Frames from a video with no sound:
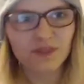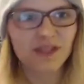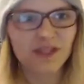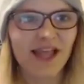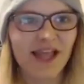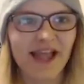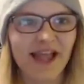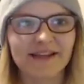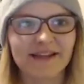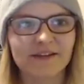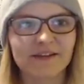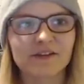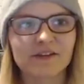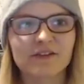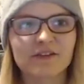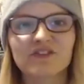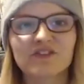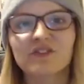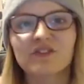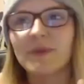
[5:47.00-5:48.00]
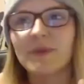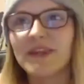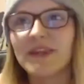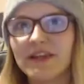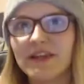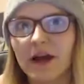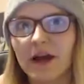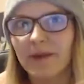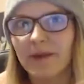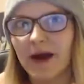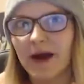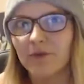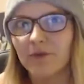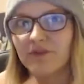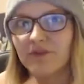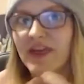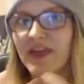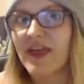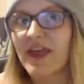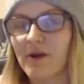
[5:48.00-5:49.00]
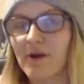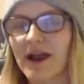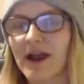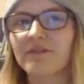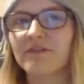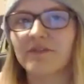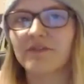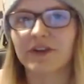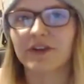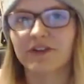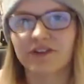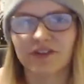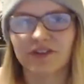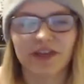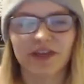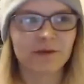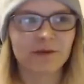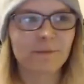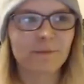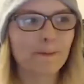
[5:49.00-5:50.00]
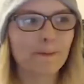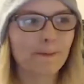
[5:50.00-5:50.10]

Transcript: and speak about their advocacy